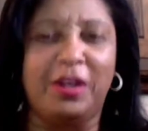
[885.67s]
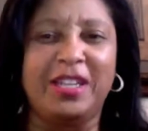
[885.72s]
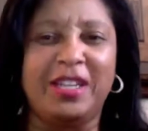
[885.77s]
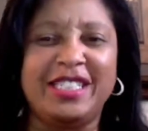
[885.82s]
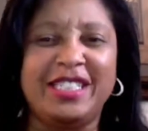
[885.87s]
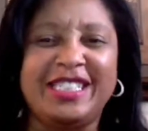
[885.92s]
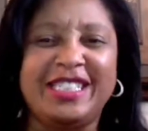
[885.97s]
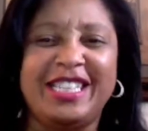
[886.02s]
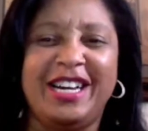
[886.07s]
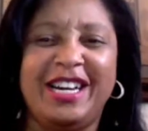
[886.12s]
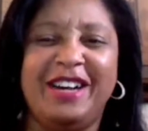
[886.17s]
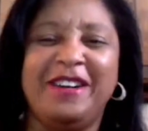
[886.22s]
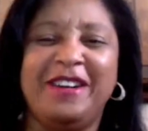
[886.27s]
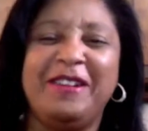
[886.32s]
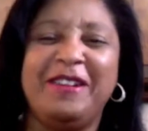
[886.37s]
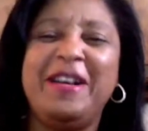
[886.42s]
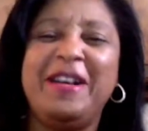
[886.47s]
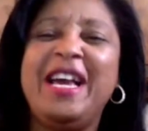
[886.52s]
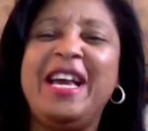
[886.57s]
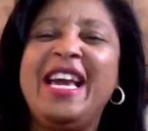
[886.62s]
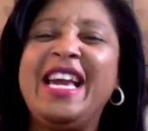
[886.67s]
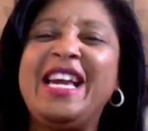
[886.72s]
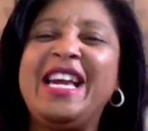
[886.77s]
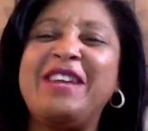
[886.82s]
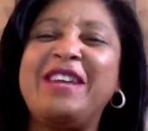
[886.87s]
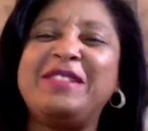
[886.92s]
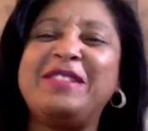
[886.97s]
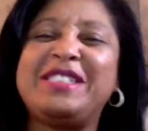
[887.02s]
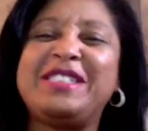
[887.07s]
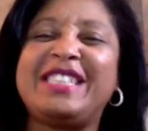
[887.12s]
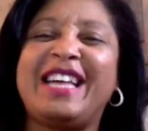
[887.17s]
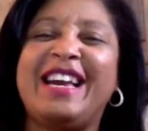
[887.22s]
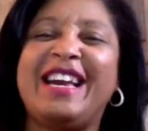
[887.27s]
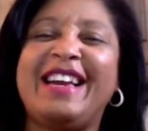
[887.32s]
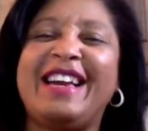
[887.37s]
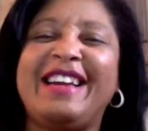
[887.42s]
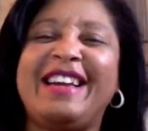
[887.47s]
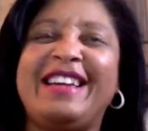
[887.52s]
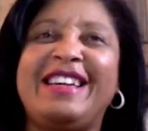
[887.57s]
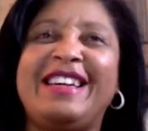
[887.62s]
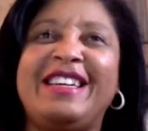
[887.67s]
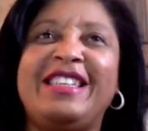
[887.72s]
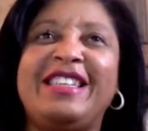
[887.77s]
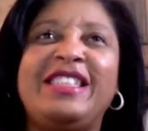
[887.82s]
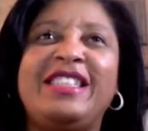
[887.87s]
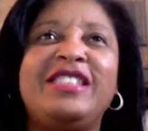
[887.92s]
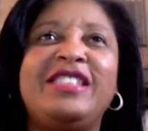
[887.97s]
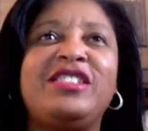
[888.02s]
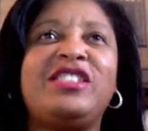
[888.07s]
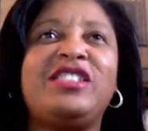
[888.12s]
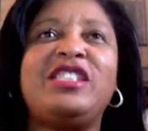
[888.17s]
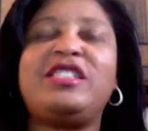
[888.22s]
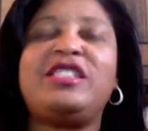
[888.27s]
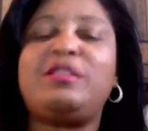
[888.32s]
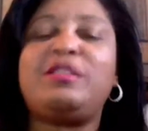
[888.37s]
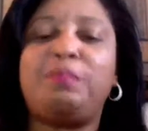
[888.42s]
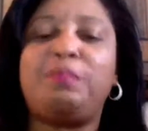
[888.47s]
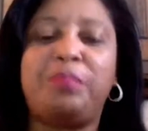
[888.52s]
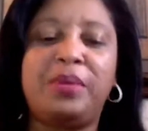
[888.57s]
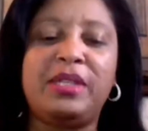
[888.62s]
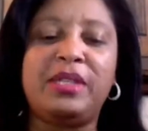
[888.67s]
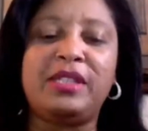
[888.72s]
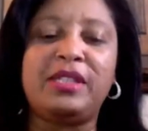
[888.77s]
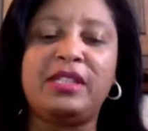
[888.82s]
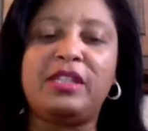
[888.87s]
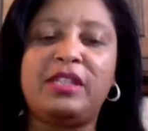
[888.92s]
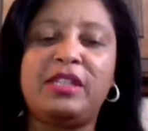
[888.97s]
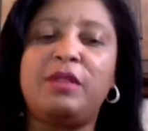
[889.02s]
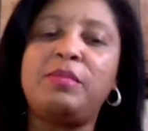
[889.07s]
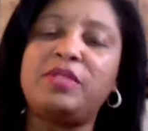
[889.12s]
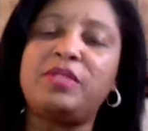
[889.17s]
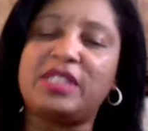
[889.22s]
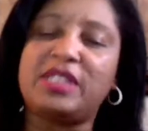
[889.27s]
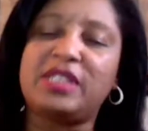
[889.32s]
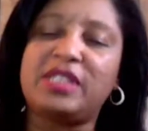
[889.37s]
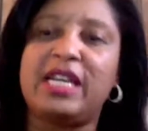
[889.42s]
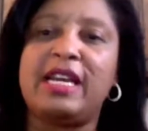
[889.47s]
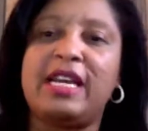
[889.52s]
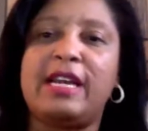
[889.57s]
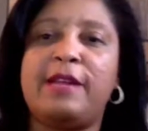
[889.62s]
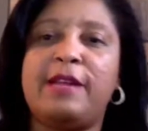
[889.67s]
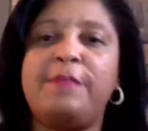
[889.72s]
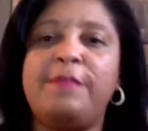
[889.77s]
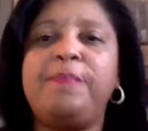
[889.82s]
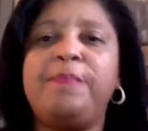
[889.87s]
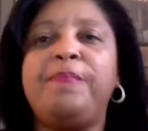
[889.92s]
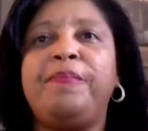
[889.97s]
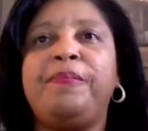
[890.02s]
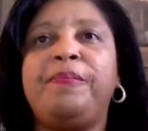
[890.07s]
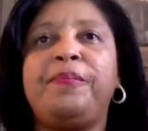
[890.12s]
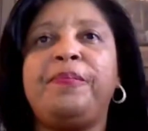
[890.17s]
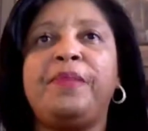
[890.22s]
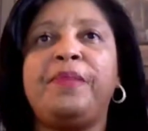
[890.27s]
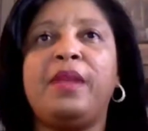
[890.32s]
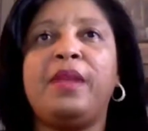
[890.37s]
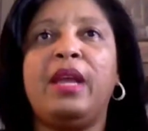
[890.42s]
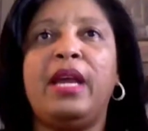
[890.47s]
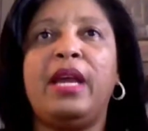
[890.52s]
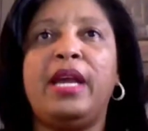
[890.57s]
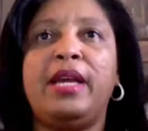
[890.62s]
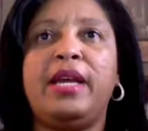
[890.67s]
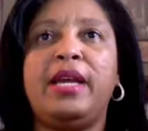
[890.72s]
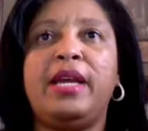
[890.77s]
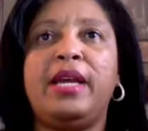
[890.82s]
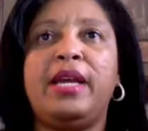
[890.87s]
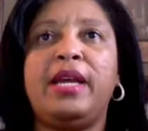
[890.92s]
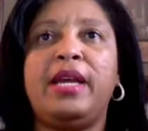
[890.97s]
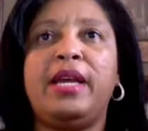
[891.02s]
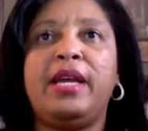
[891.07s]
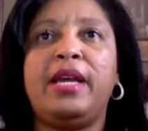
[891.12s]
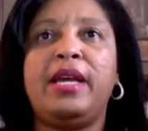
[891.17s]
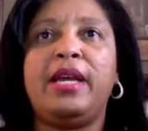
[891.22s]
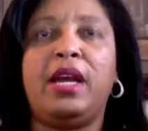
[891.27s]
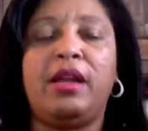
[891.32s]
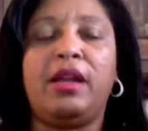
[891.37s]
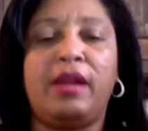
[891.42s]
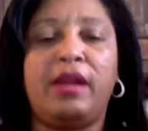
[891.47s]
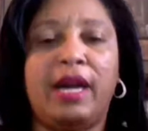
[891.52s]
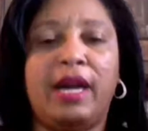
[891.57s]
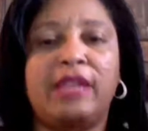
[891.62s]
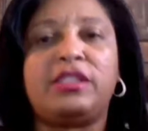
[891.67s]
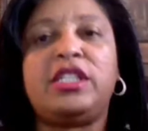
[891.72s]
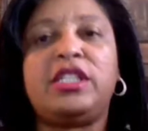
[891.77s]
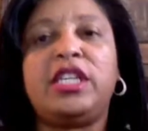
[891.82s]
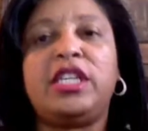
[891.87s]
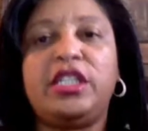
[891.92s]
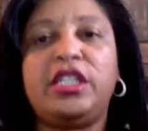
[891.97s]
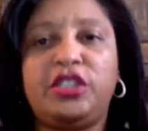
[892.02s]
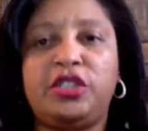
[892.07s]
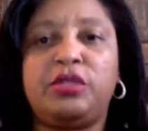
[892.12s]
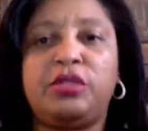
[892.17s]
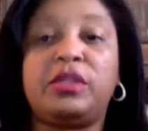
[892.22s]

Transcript: So he was like, just put the numbers in and I'll teach you.